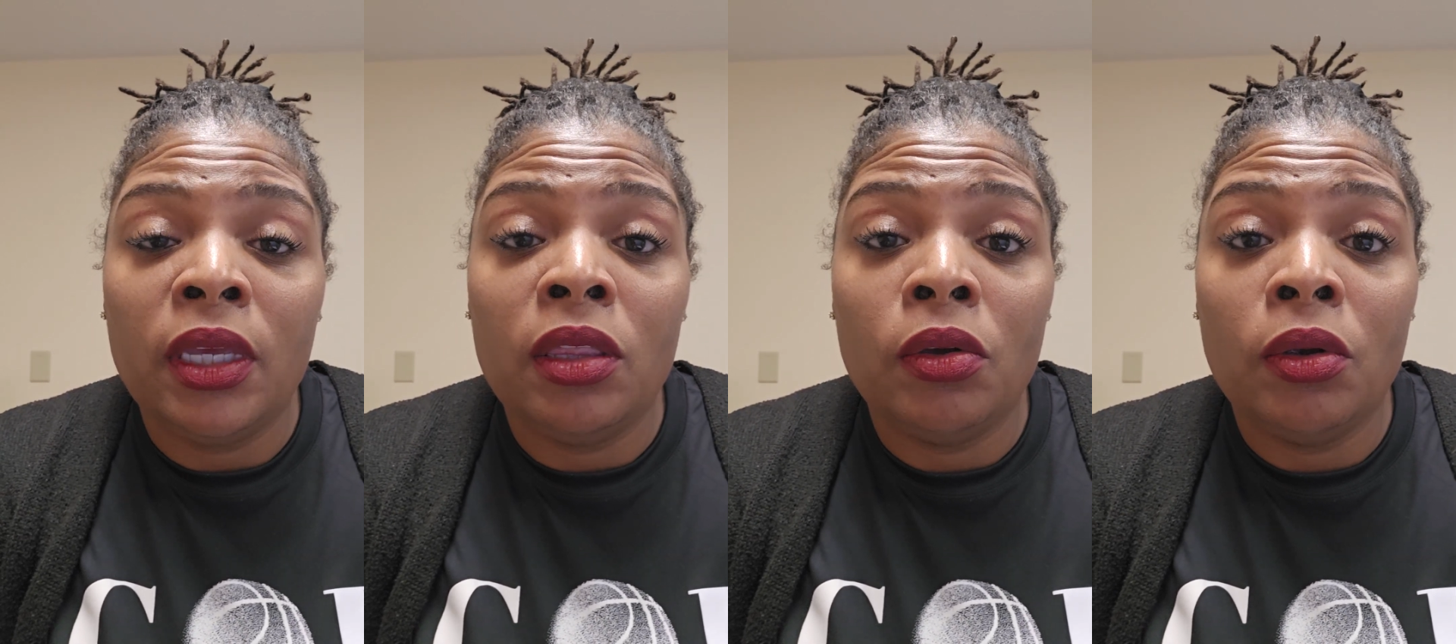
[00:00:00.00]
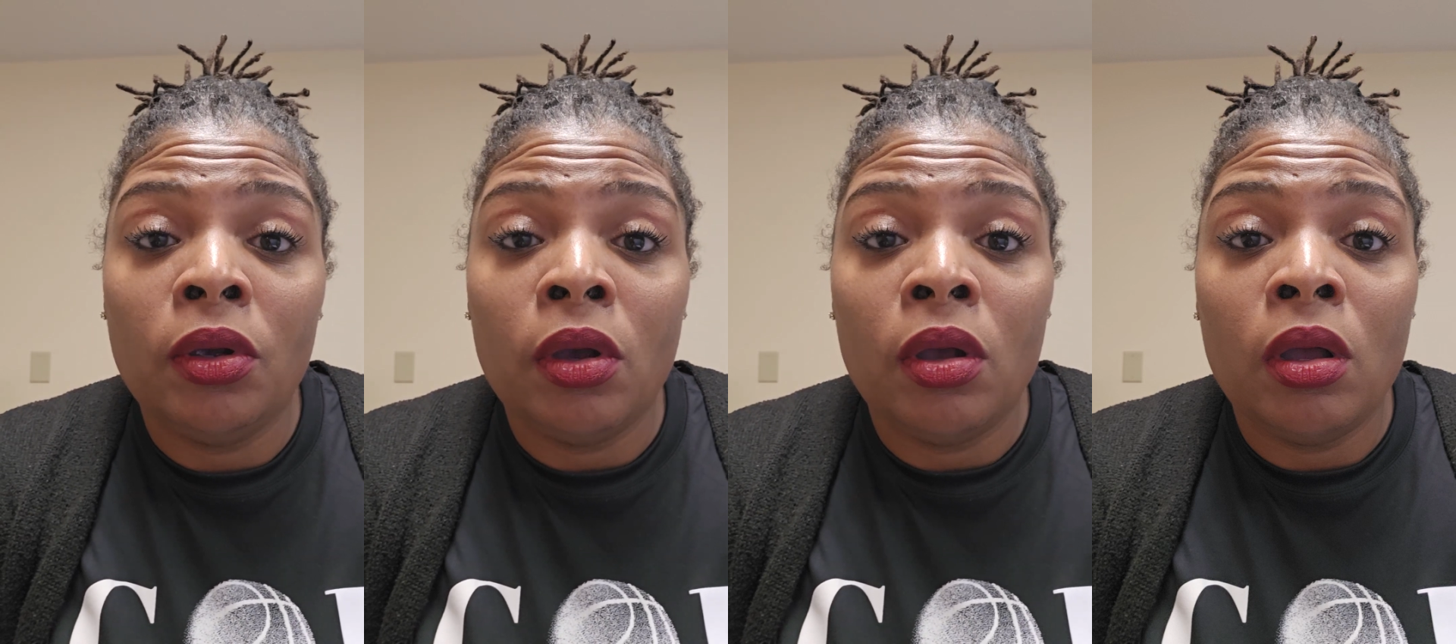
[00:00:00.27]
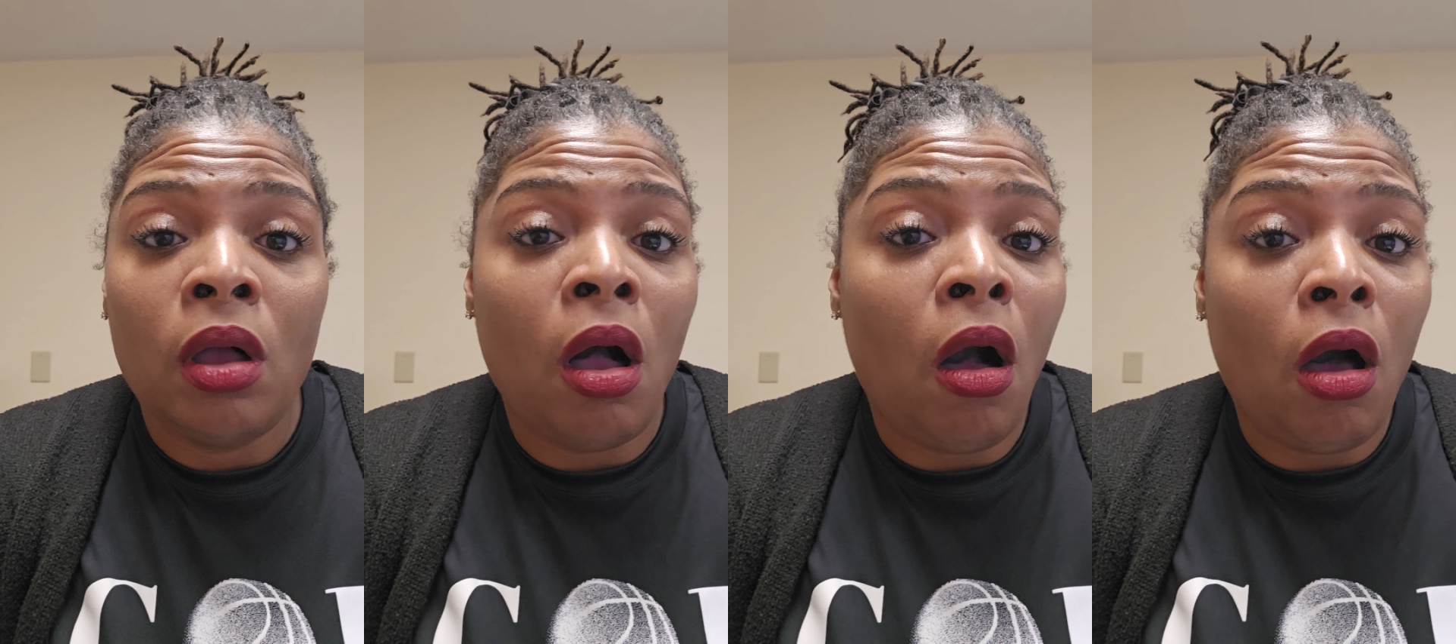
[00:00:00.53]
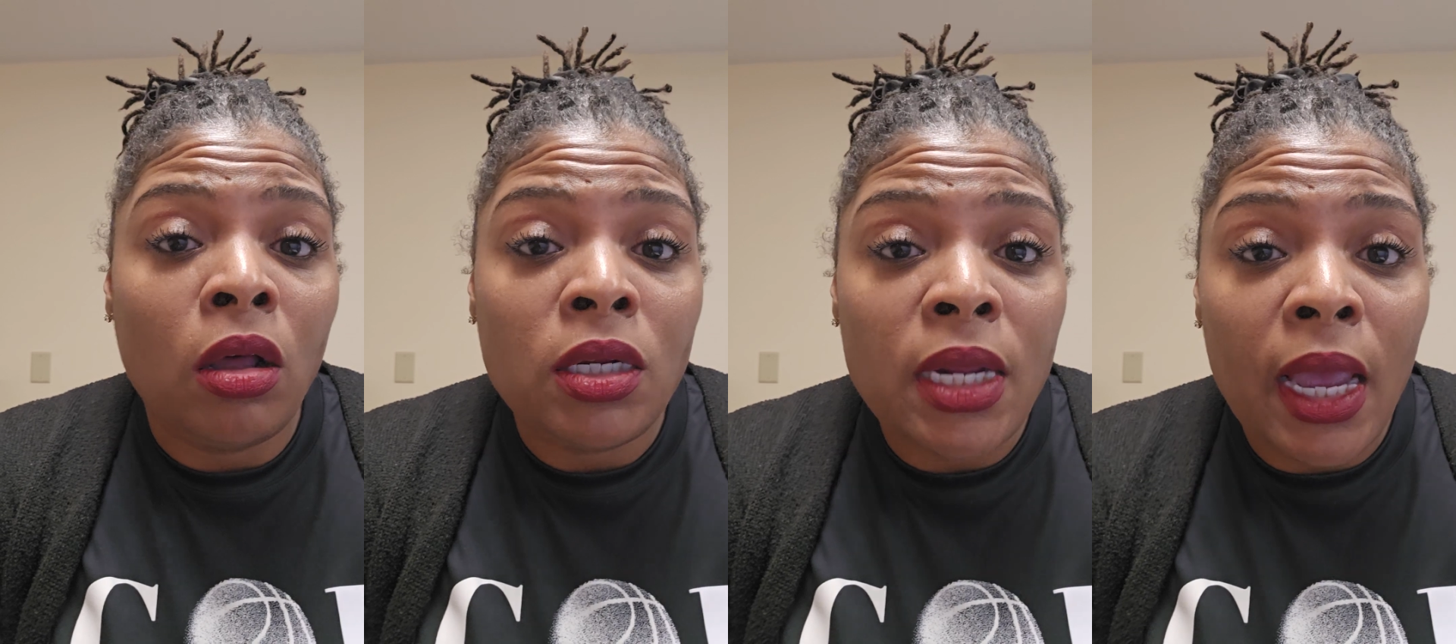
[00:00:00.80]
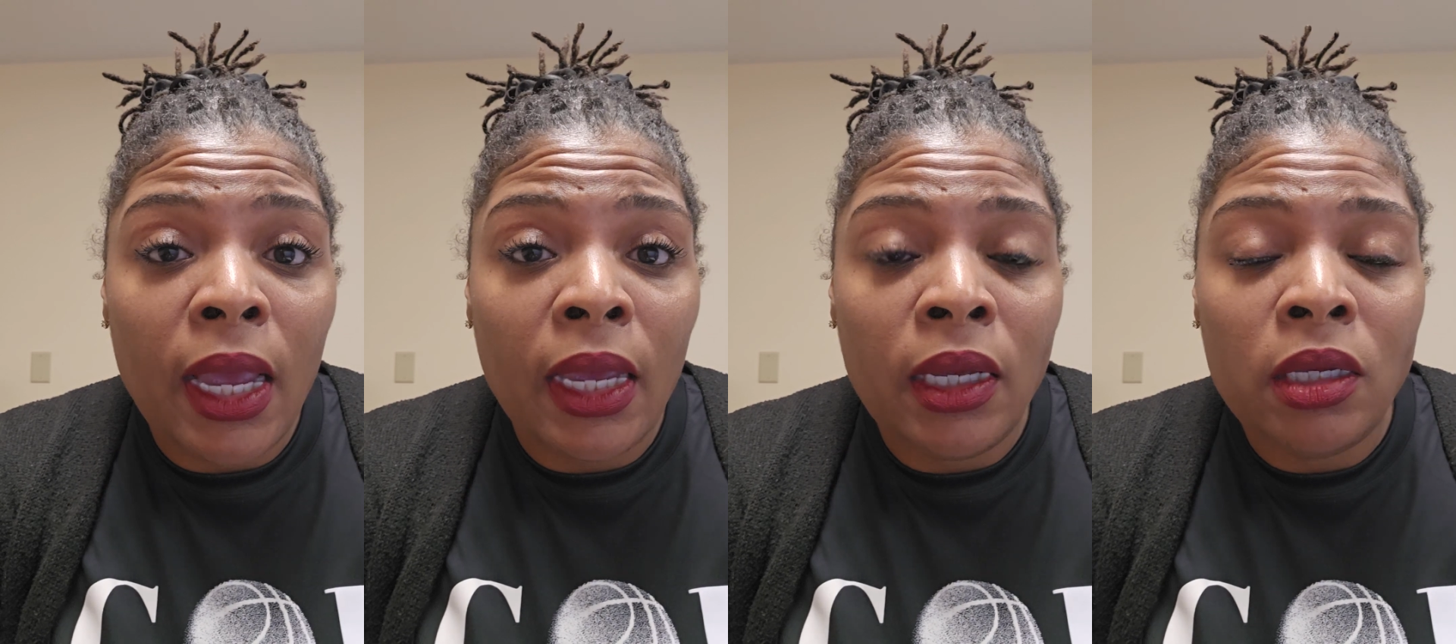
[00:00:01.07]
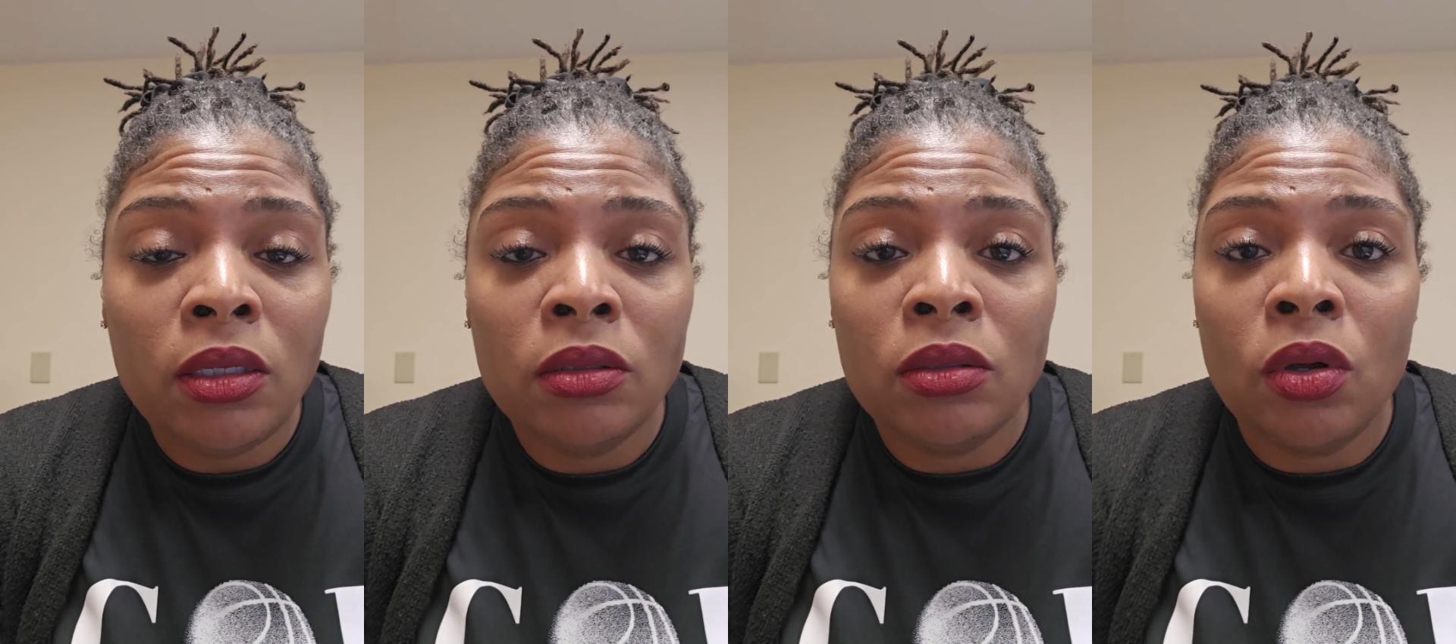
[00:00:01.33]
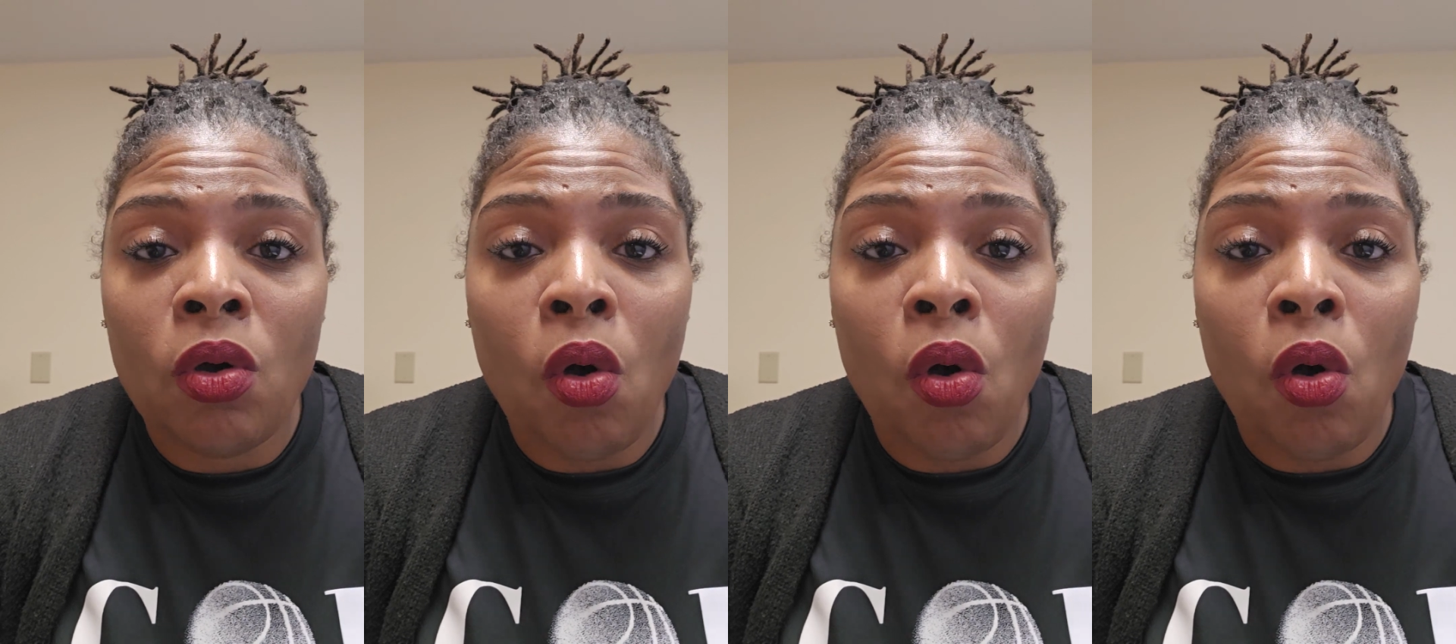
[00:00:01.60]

either all day